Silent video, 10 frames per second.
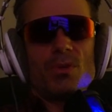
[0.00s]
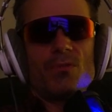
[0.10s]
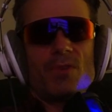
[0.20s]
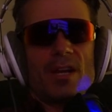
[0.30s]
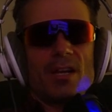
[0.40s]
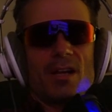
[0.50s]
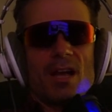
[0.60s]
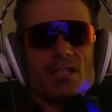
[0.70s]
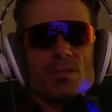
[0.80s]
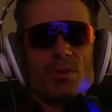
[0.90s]

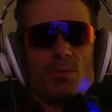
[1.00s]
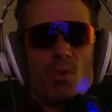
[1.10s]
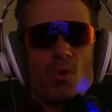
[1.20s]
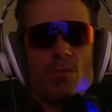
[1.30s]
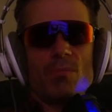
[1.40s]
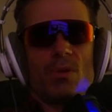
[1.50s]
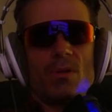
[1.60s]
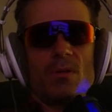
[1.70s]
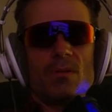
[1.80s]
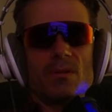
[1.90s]
recognizable, portable,
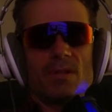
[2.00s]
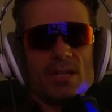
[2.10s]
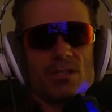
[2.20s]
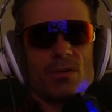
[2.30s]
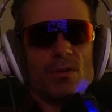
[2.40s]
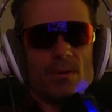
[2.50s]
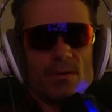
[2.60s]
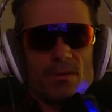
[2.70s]
that's gold.